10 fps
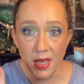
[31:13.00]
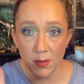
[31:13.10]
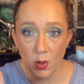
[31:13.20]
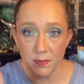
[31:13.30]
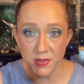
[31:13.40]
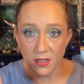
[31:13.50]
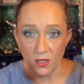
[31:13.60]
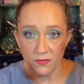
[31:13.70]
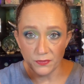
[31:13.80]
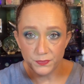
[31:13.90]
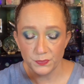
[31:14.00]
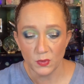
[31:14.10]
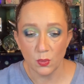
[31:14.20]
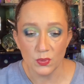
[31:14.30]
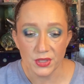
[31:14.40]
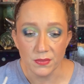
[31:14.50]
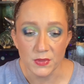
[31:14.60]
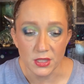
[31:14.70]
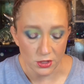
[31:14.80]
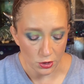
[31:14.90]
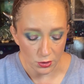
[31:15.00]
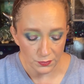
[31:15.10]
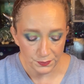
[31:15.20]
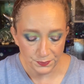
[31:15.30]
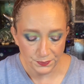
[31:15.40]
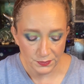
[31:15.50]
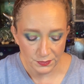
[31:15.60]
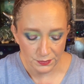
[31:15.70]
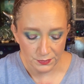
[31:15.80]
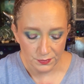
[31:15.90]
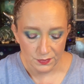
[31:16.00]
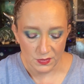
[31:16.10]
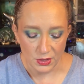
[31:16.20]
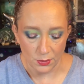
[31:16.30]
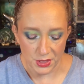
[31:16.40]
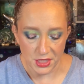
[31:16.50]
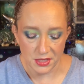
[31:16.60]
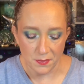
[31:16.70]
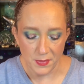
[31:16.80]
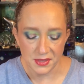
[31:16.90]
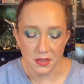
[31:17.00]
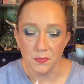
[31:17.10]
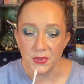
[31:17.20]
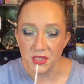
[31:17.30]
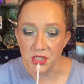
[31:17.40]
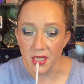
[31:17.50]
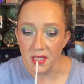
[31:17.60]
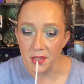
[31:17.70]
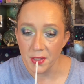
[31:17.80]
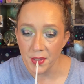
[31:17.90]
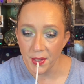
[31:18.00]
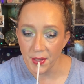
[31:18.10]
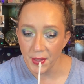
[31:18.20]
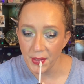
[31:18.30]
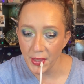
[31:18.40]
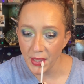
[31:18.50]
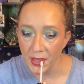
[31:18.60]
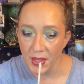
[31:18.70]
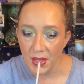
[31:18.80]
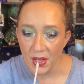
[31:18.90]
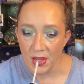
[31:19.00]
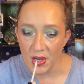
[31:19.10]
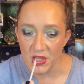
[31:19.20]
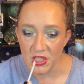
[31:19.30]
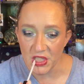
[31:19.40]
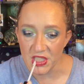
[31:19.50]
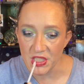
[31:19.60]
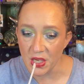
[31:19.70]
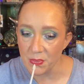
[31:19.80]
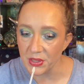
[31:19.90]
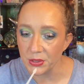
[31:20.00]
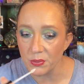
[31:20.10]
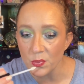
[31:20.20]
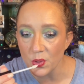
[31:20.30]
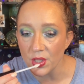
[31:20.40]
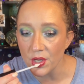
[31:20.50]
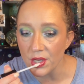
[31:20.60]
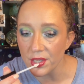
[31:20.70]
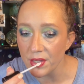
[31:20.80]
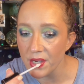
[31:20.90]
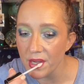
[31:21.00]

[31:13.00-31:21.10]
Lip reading: I wiped it off with some tissue so it doesn't mess up the shade. I'm just gonna tap a little more on.